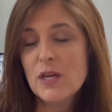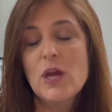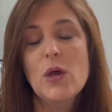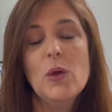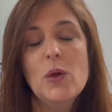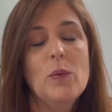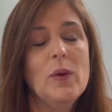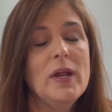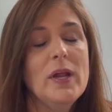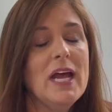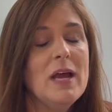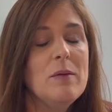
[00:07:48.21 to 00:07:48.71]

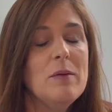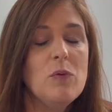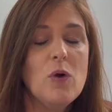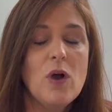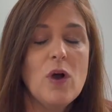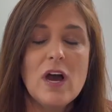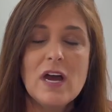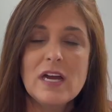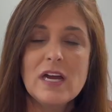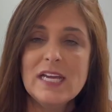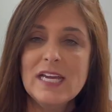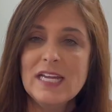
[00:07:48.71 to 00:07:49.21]
when I'm
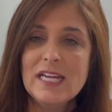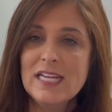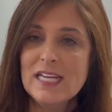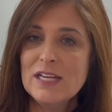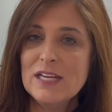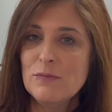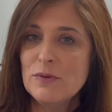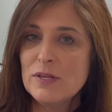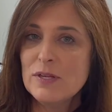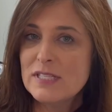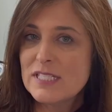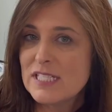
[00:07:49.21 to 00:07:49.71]
walking in
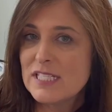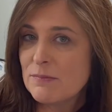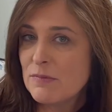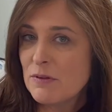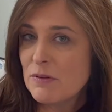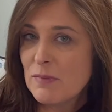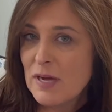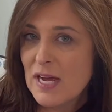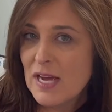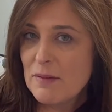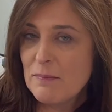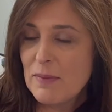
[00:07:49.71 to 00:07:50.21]
with some of
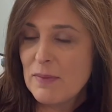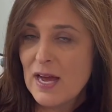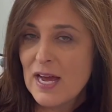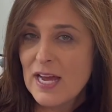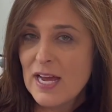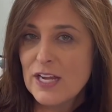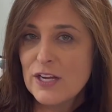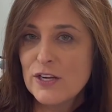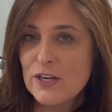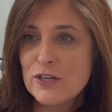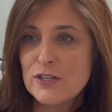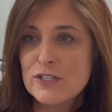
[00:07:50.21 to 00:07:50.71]
my
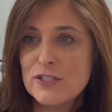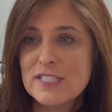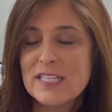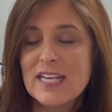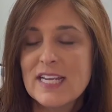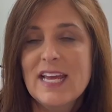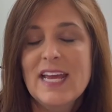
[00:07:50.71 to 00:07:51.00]
buyers